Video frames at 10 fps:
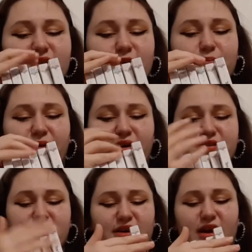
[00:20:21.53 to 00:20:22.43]
some
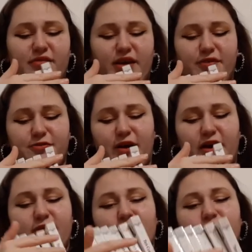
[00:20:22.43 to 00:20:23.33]
parts I gave like
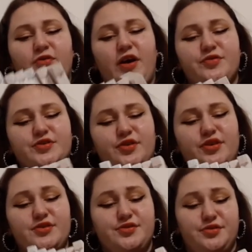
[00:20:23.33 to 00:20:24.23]
5 out of 5
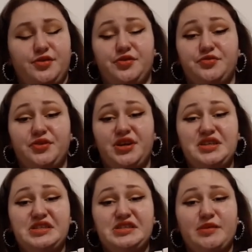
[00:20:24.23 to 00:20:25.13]
stars on
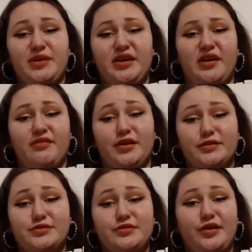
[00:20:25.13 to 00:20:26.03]
Goodreads, some I gave
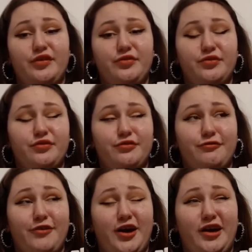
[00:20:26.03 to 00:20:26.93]
like 2 out of
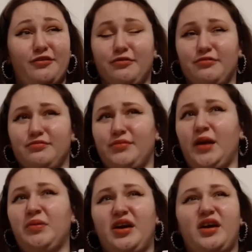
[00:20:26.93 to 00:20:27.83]
5,
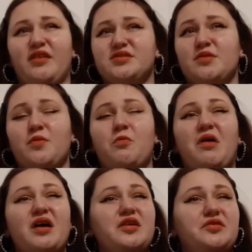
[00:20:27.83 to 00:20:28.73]
maybe I gave some
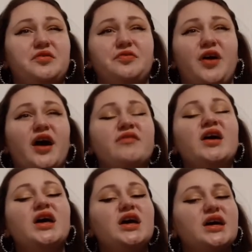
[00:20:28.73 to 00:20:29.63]
1 out of 5,
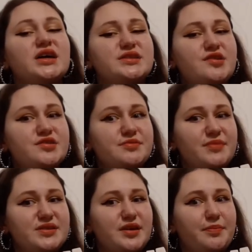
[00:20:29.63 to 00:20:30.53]
because there are some
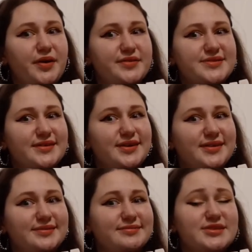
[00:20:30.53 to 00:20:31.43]
messed up parts.
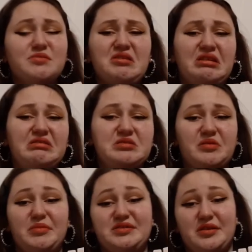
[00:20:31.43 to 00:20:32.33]
Some are good, some
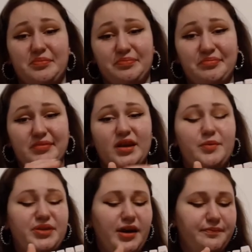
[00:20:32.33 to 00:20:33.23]
are messed up.
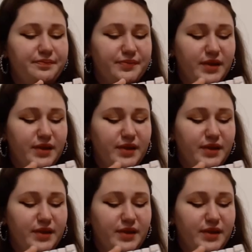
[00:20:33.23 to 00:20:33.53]
But yeah,